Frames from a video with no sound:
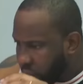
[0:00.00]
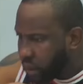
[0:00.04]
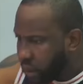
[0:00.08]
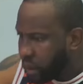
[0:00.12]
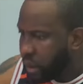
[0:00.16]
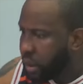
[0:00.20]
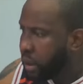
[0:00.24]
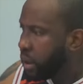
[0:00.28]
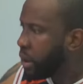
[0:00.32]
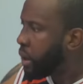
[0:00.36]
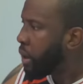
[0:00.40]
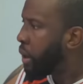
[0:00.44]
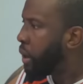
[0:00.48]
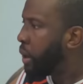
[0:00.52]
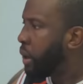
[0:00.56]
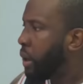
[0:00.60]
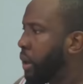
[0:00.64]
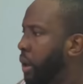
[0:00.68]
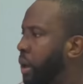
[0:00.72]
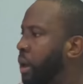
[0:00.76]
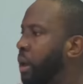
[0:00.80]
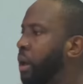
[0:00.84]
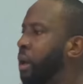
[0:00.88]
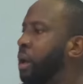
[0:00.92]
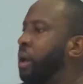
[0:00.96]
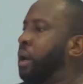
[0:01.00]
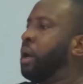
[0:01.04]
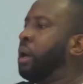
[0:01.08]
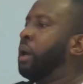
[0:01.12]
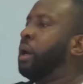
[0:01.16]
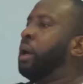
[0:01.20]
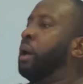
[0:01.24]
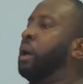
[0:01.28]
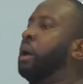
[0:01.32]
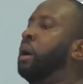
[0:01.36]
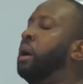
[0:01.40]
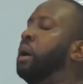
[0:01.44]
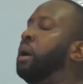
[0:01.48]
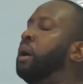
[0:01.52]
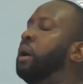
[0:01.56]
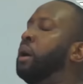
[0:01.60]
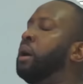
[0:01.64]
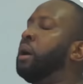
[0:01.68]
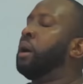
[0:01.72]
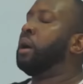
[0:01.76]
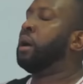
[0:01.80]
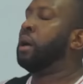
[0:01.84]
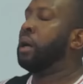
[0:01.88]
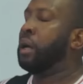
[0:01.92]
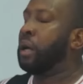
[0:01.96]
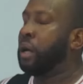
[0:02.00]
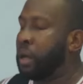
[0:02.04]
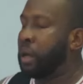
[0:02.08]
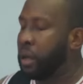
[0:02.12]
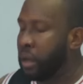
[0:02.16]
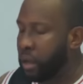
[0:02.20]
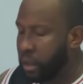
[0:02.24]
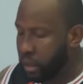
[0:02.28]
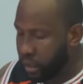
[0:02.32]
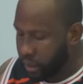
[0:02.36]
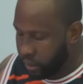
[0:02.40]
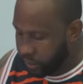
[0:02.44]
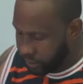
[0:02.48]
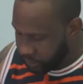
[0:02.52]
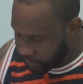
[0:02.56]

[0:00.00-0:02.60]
You have to know the ones to keep